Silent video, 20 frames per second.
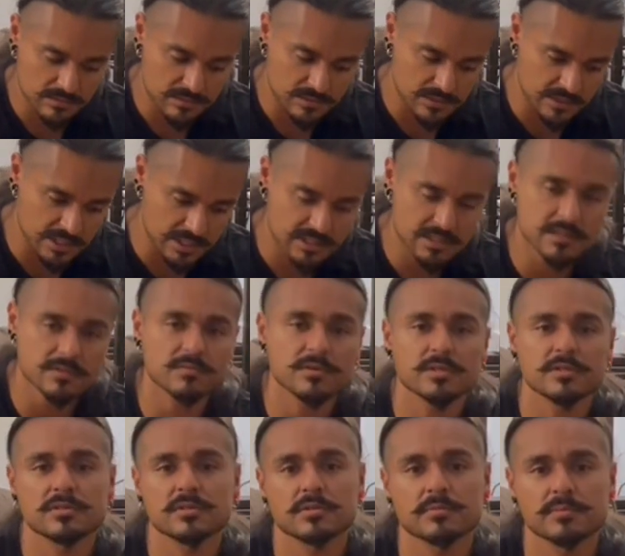this is what
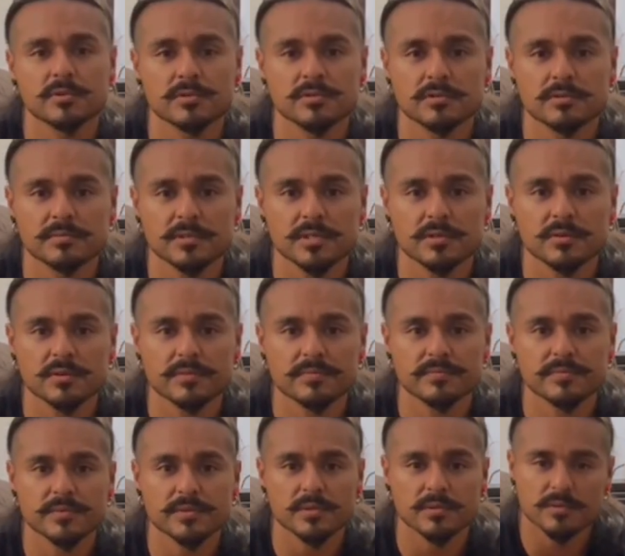you're supposed to be doing.
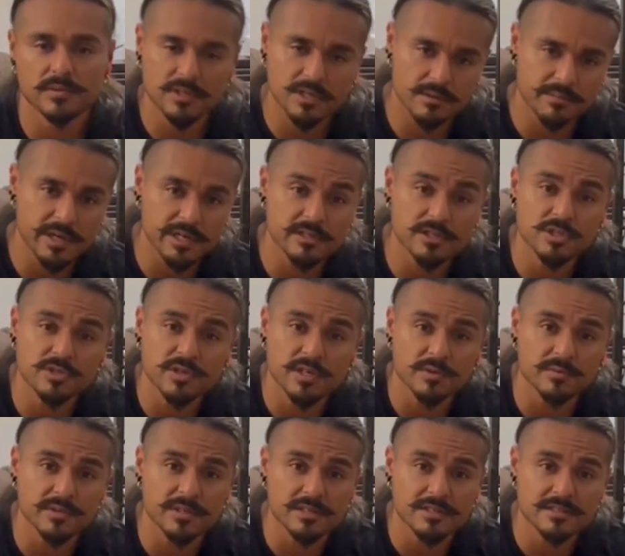So come out and train
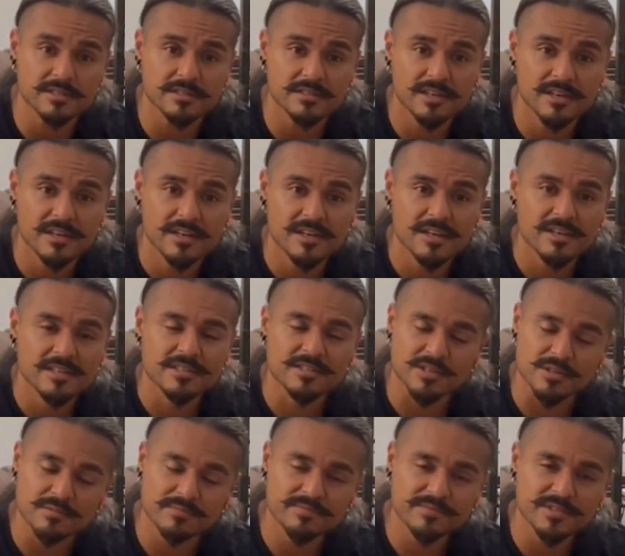with us.
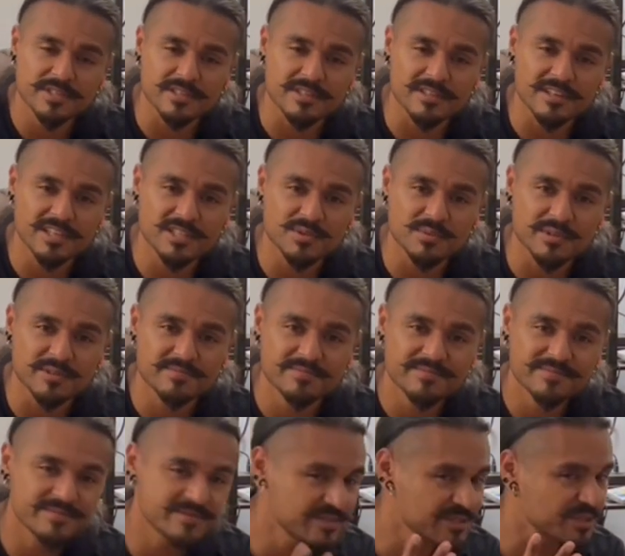So, to the next one.
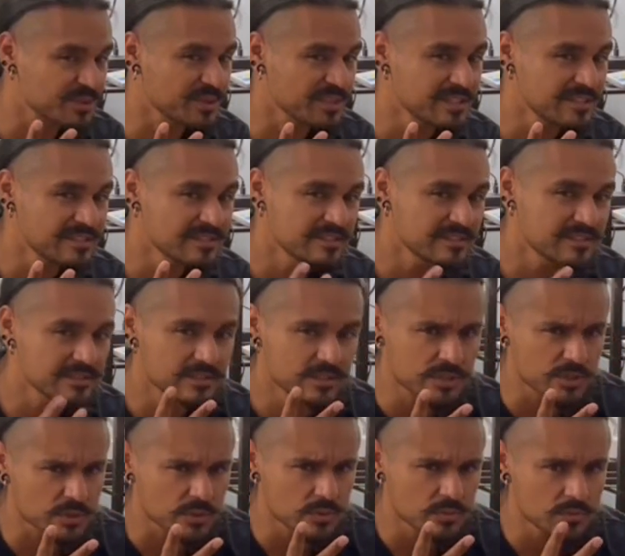3,
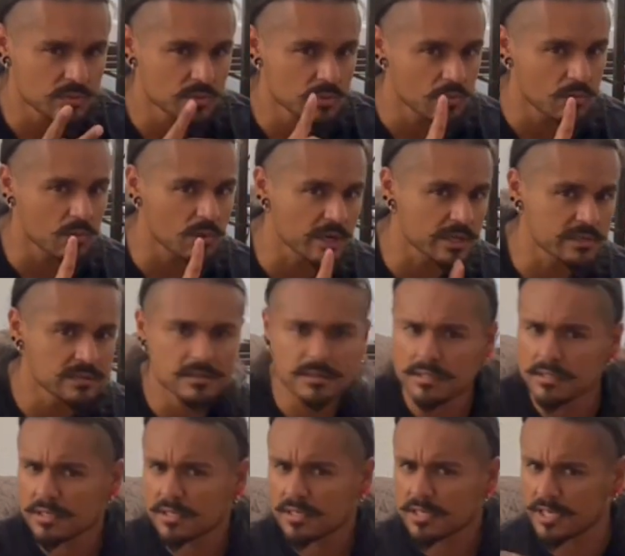2, 1,
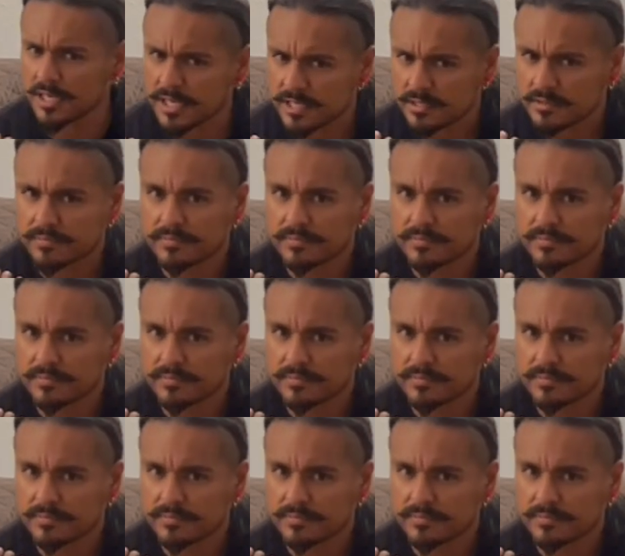cut!